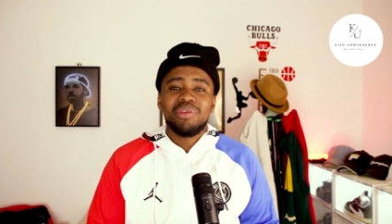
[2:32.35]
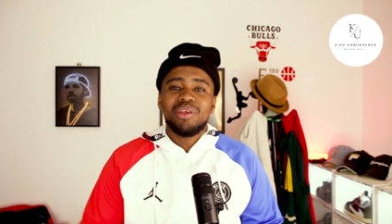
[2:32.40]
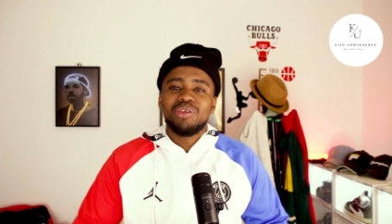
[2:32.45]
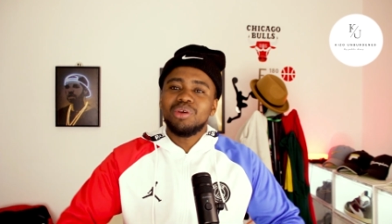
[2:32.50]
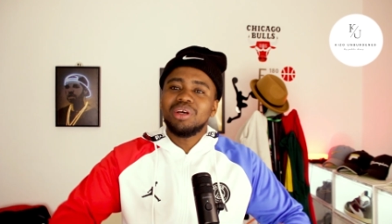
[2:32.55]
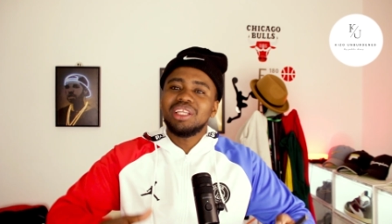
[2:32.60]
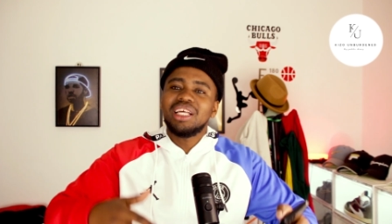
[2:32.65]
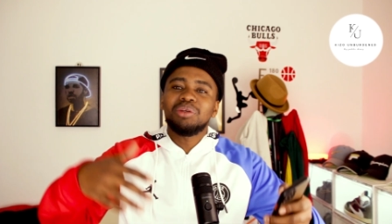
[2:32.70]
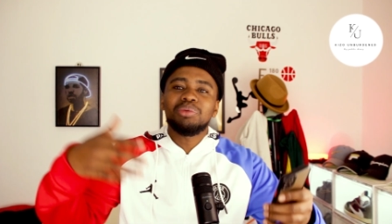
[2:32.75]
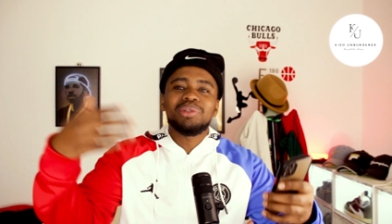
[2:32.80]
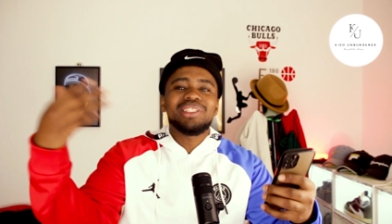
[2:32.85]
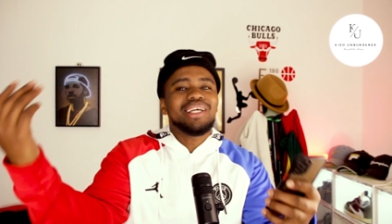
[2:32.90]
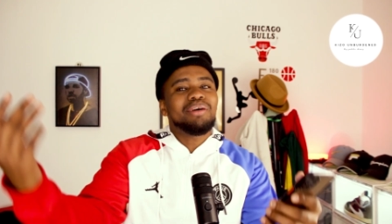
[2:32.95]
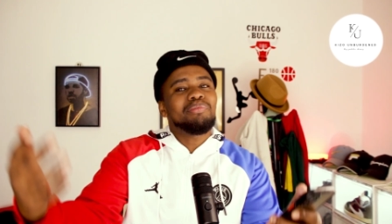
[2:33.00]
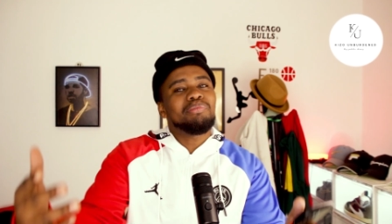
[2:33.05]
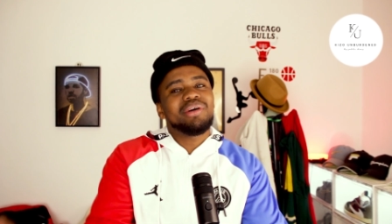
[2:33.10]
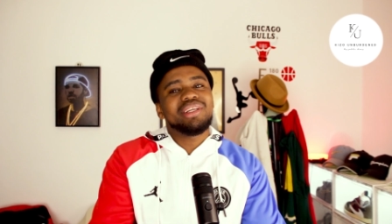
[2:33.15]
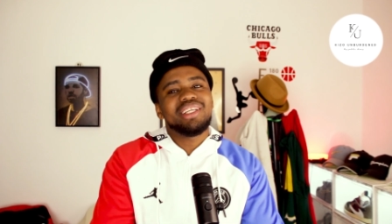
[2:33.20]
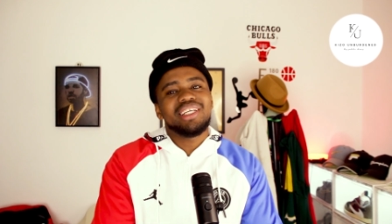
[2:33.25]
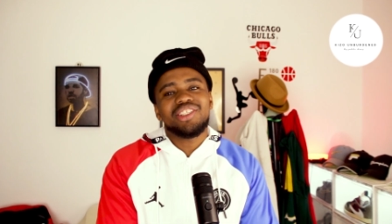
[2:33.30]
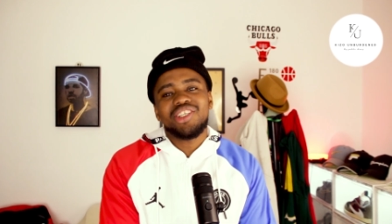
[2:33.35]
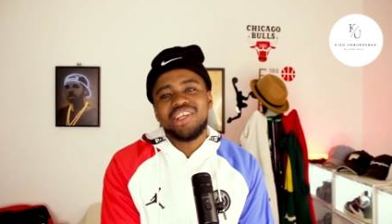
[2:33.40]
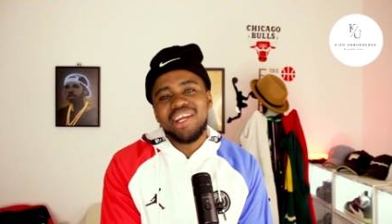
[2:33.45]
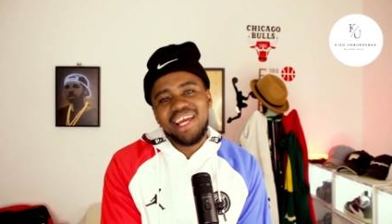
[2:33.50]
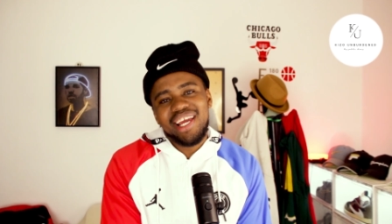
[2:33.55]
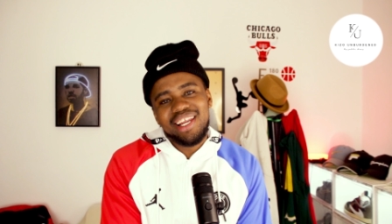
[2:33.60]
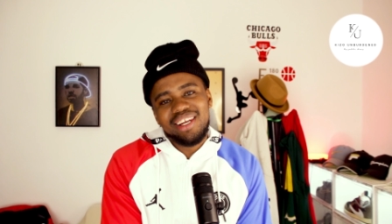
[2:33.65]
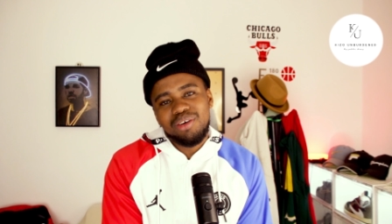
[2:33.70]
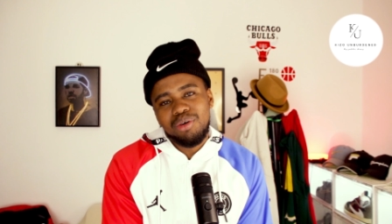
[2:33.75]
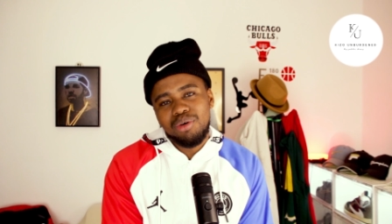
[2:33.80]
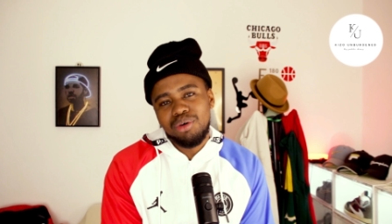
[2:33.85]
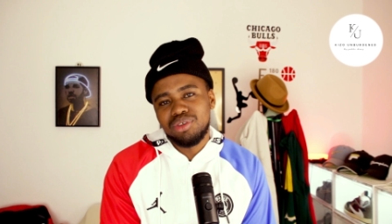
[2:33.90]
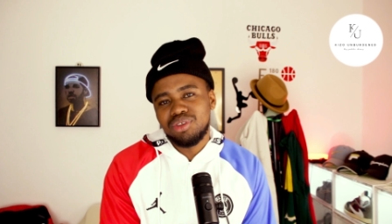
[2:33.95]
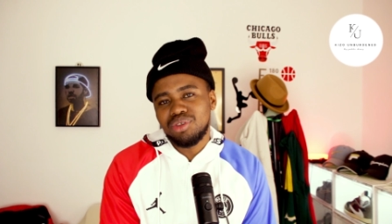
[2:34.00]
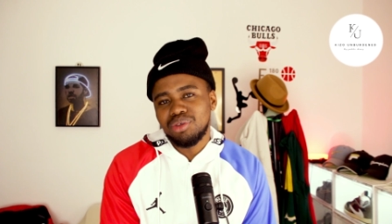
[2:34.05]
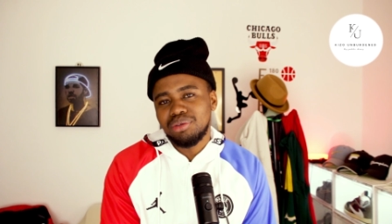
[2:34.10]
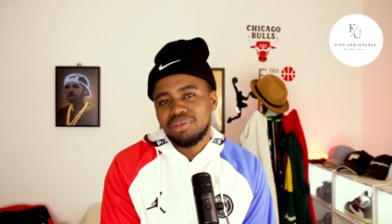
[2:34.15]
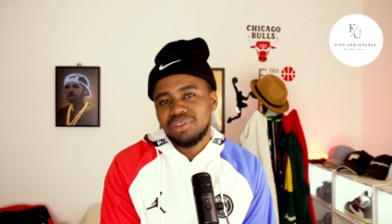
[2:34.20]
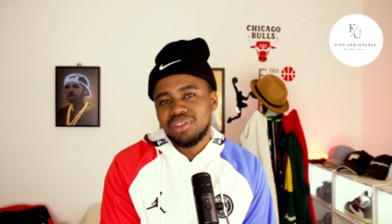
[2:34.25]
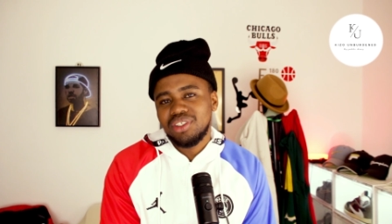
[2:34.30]
so that we jump on the trend
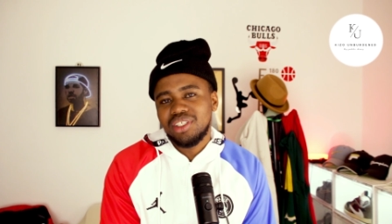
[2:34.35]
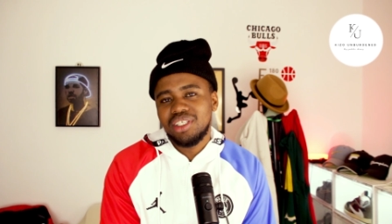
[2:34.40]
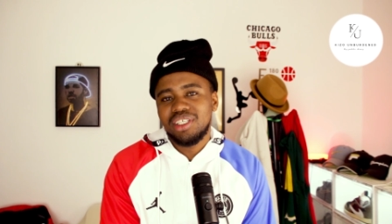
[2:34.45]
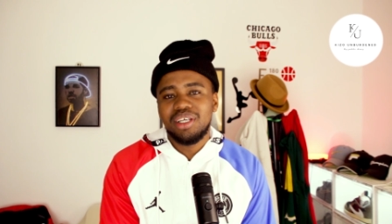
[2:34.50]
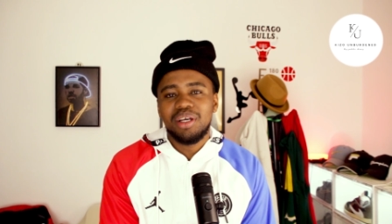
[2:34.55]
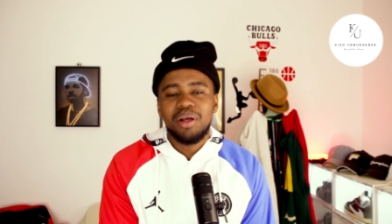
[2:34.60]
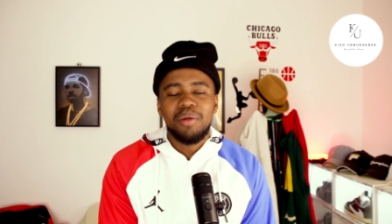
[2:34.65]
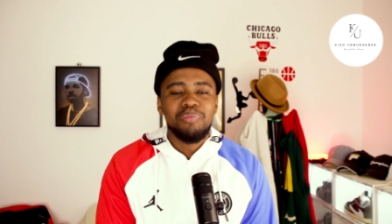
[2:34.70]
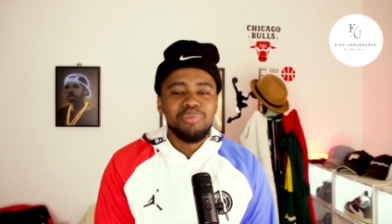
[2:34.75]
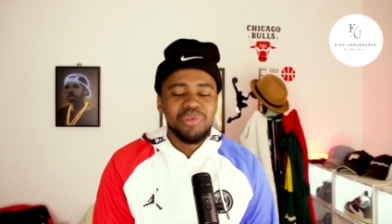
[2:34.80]
also. Eh?